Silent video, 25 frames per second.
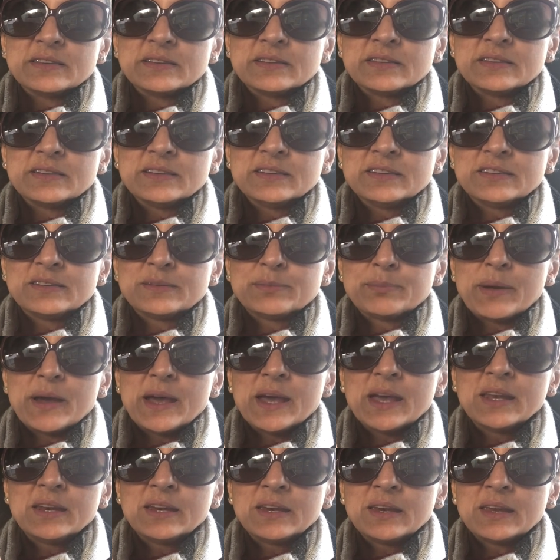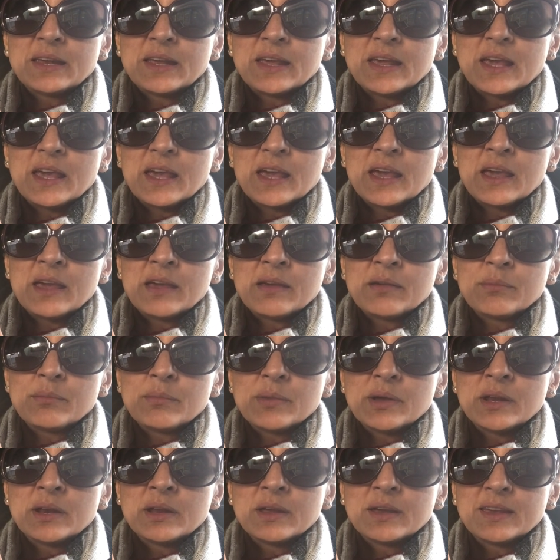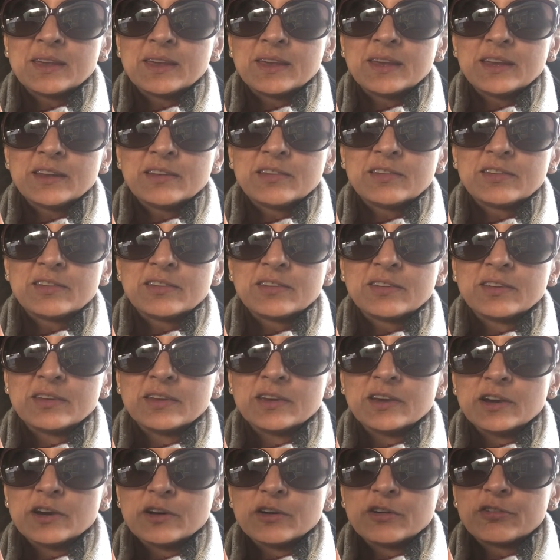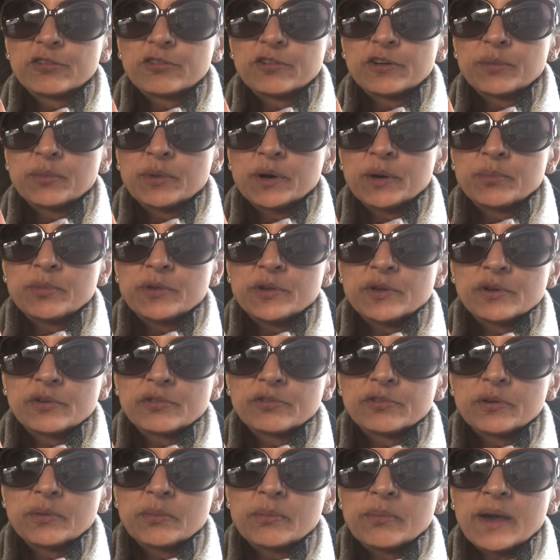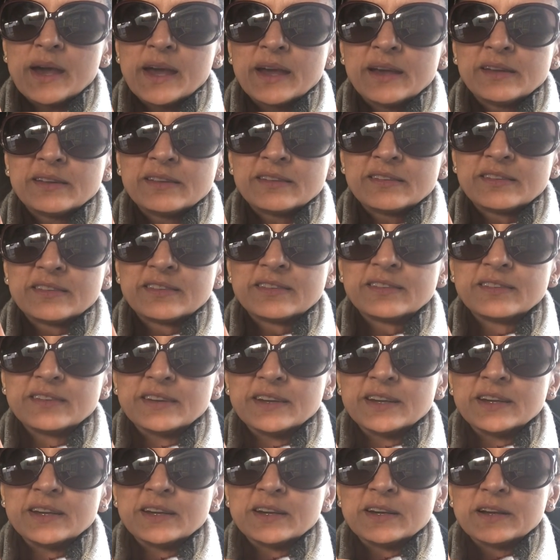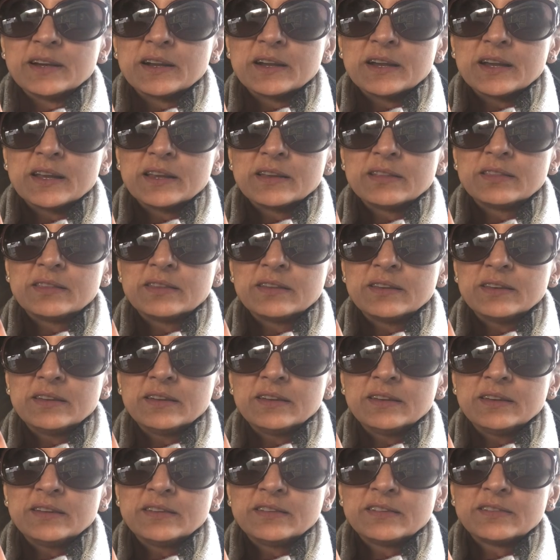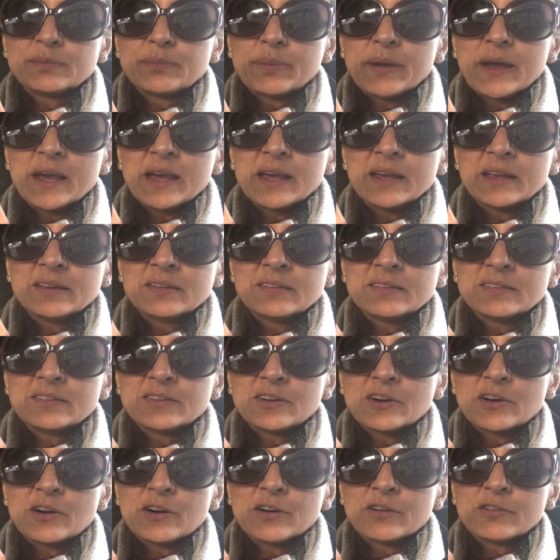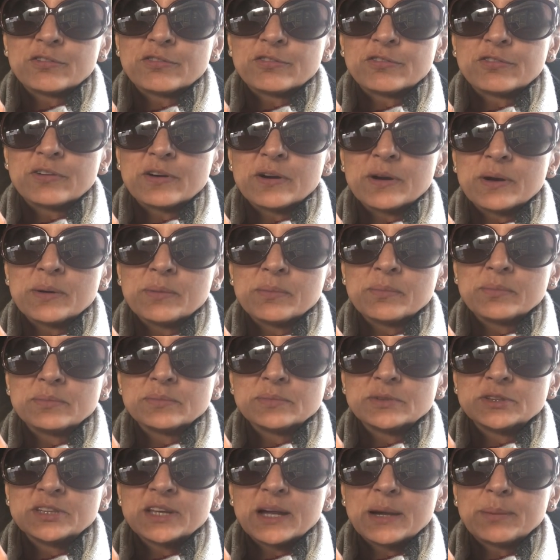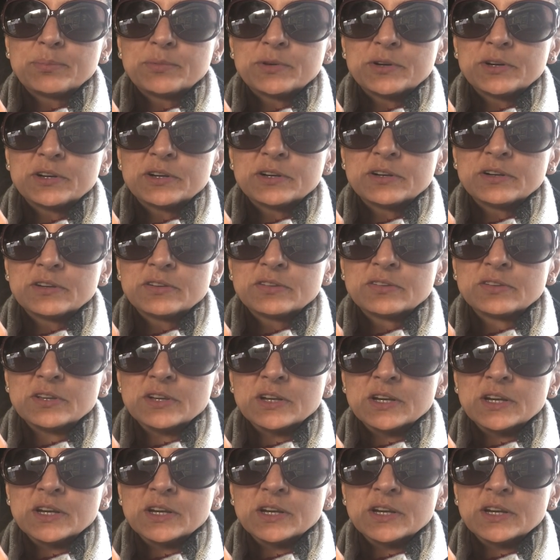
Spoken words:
this pen came in a kit from A Beautiful Mess. These pens are from Chapters